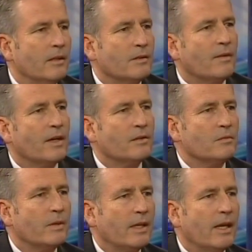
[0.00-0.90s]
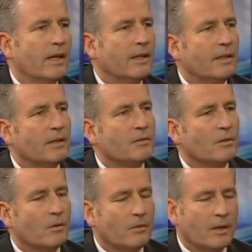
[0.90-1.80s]
as fast as we can.
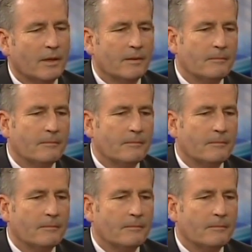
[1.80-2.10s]
So